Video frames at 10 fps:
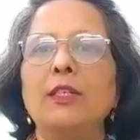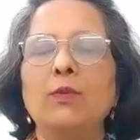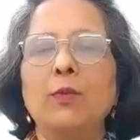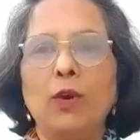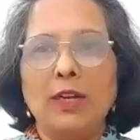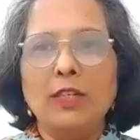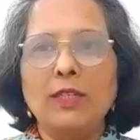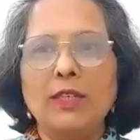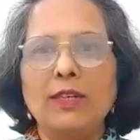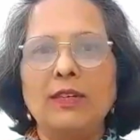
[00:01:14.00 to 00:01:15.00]
She is a
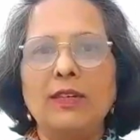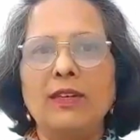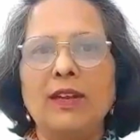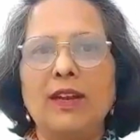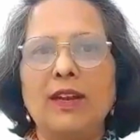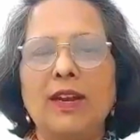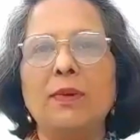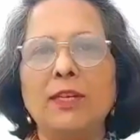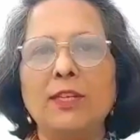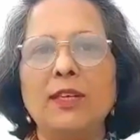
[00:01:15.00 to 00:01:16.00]
voracious reader and
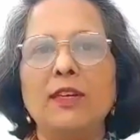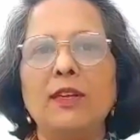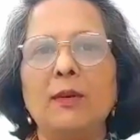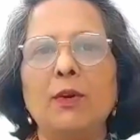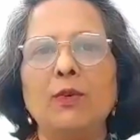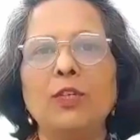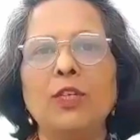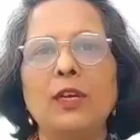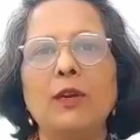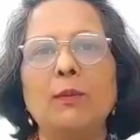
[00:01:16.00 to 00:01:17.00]
is passionate about
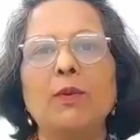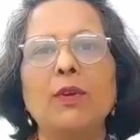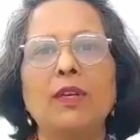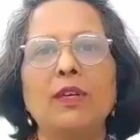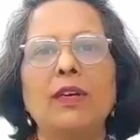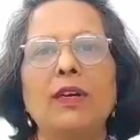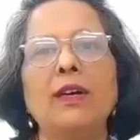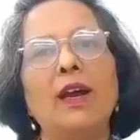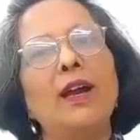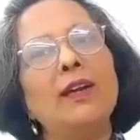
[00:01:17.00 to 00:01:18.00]
Share a Book
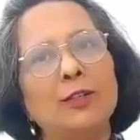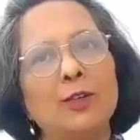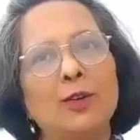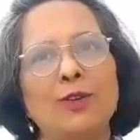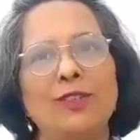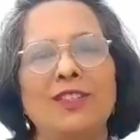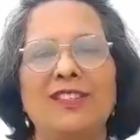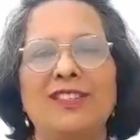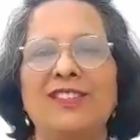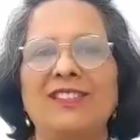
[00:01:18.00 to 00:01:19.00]
India and its
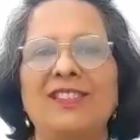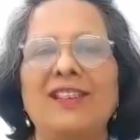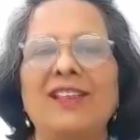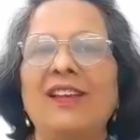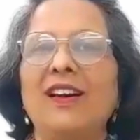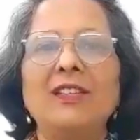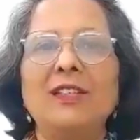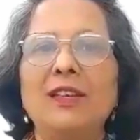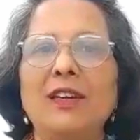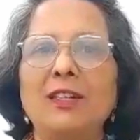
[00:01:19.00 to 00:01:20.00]
cause.
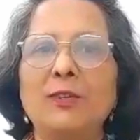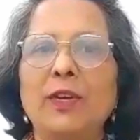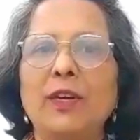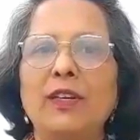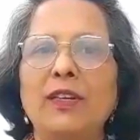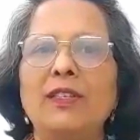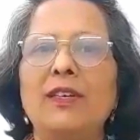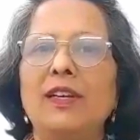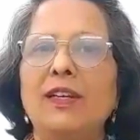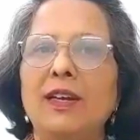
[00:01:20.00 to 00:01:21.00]
Aditya Rajwade is
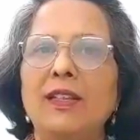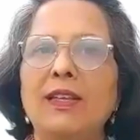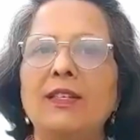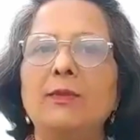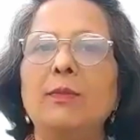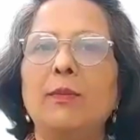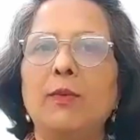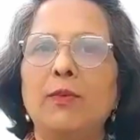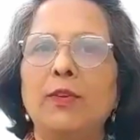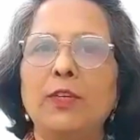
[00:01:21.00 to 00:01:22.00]
a data analyst by
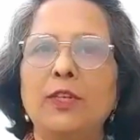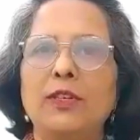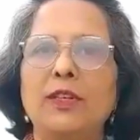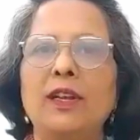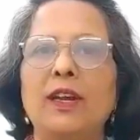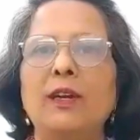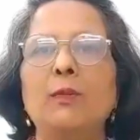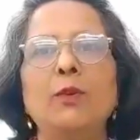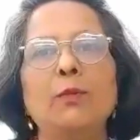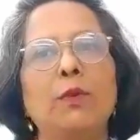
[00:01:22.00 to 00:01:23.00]
profession
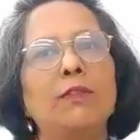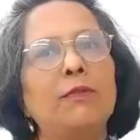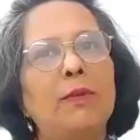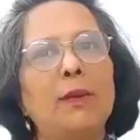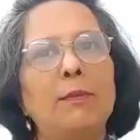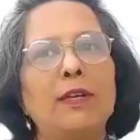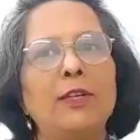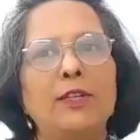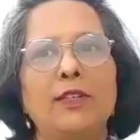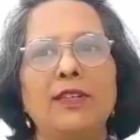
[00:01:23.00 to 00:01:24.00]
and a book buff by
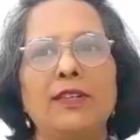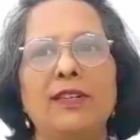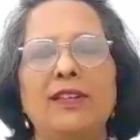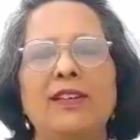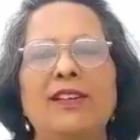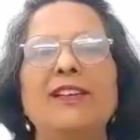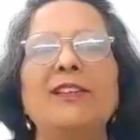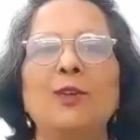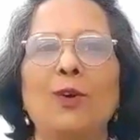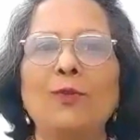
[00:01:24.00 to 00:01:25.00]
passion.
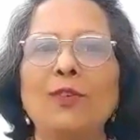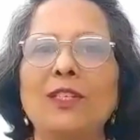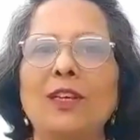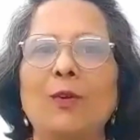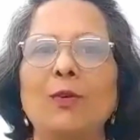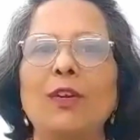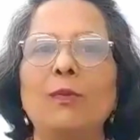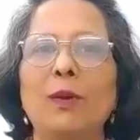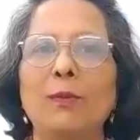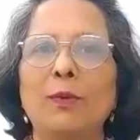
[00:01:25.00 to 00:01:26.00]
He is always
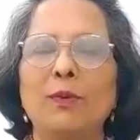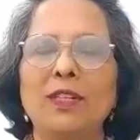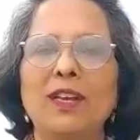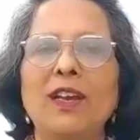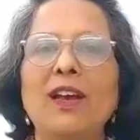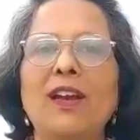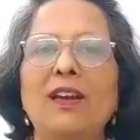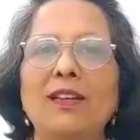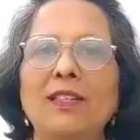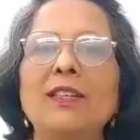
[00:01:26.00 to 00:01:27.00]
surrounded by books
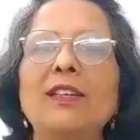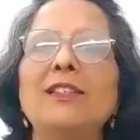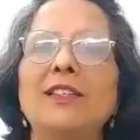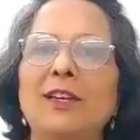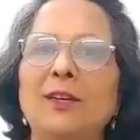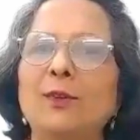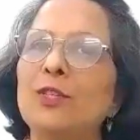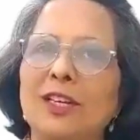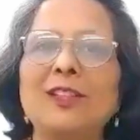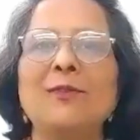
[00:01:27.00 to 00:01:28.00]
and doesn't hesitate
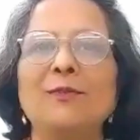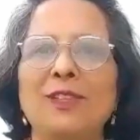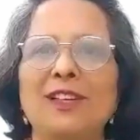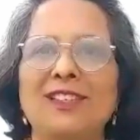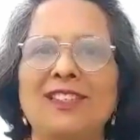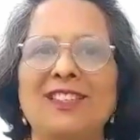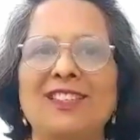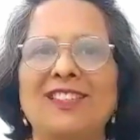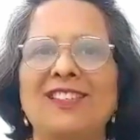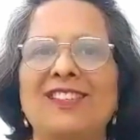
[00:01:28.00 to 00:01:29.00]
to share them with
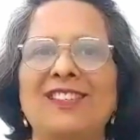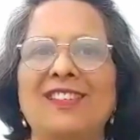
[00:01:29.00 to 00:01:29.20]
us.